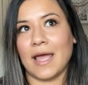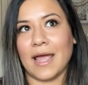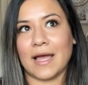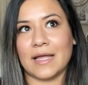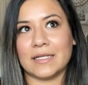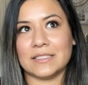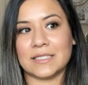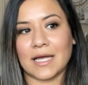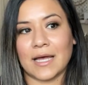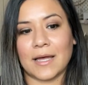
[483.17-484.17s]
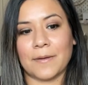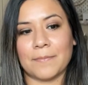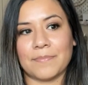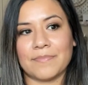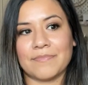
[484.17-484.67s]
and
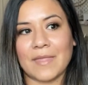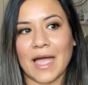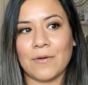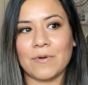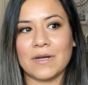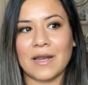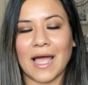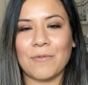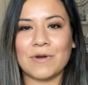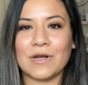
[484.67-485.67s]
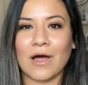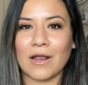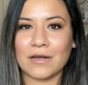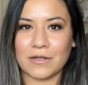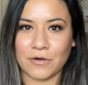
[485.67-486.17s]
um, I would I would
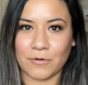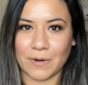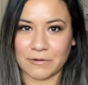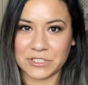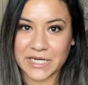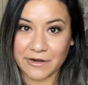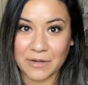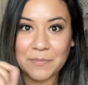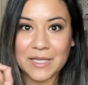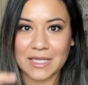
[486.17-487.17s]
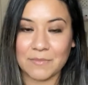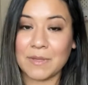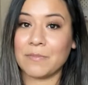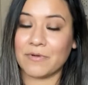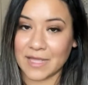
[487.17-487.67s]
not go around cherry picking
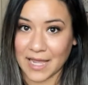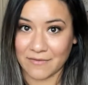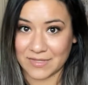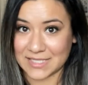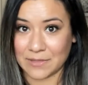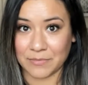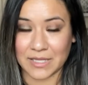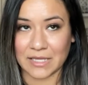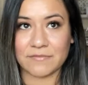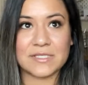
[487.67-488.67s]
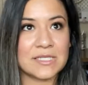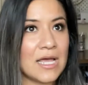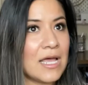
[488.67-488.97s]
people that have the same beliefs.